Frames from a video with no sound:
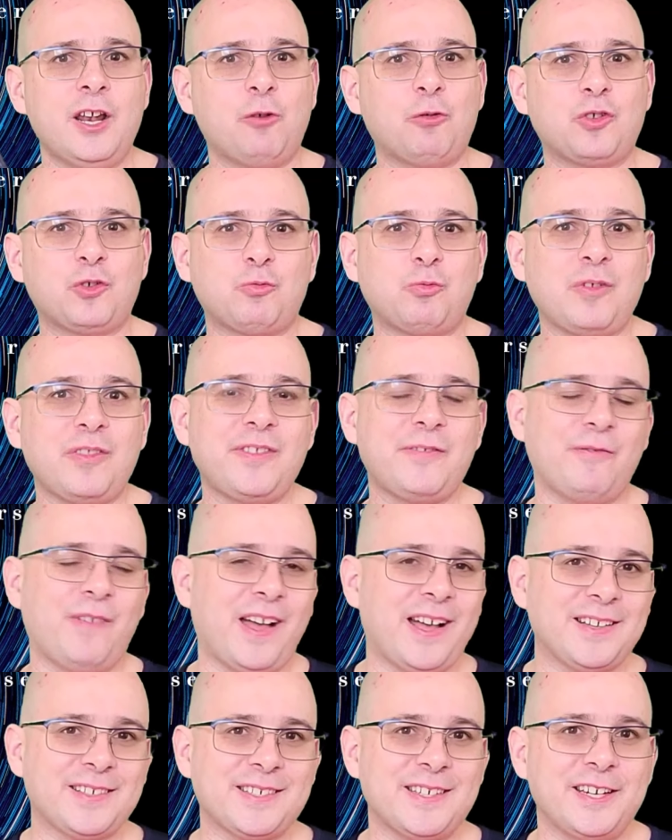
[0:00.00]
Now, what's really
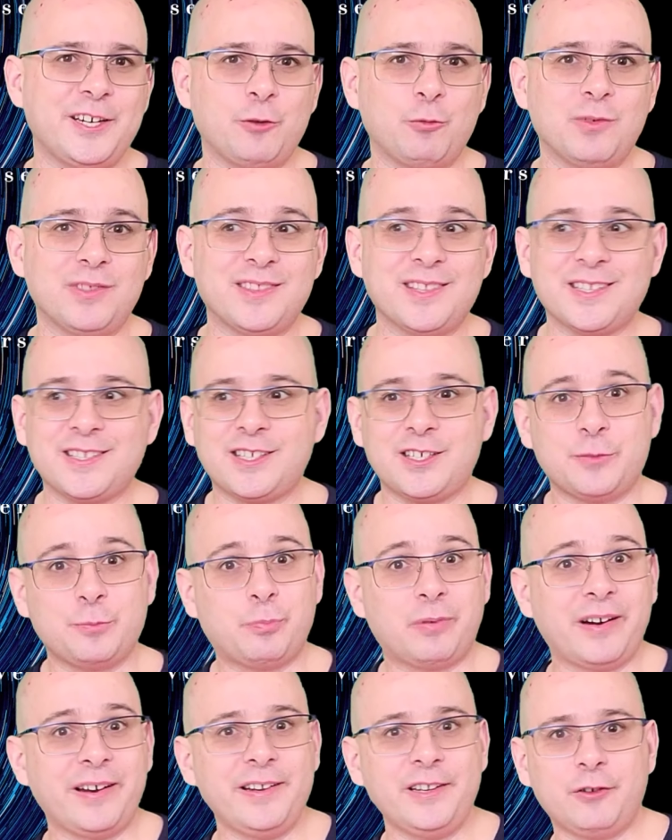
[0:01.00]
fascinating with this is
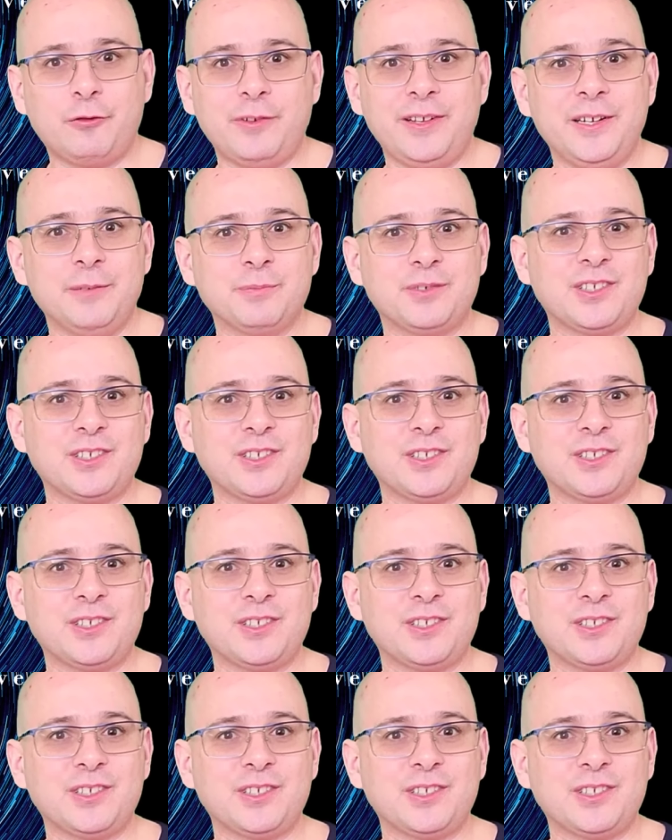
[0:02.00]
Brian Greene